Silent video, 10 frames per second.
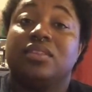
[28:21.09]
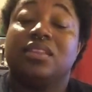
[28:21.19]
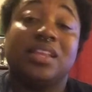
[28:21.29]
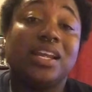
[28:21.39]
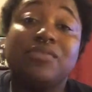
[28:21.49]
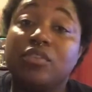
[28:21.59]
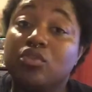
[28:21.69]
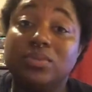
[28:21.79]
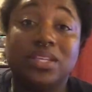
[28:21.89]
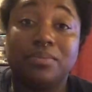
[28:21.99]
Not even
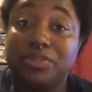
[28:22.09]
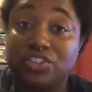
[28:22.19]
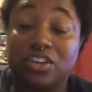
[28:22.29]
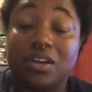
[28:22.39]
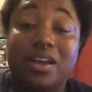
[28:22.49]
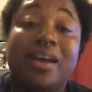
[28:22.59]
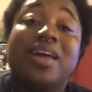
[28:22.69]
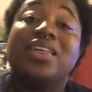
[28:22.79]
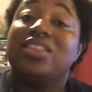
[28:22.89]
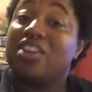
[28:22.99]
room temperature.
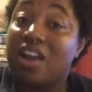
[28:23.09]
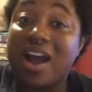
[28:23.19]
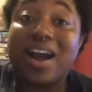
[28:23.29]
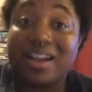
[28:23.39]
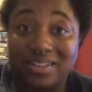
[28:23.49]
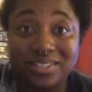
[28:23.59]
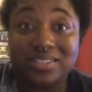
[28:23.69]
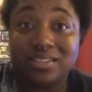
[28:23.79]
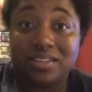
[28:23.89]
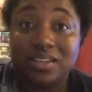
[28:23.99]
They're hot.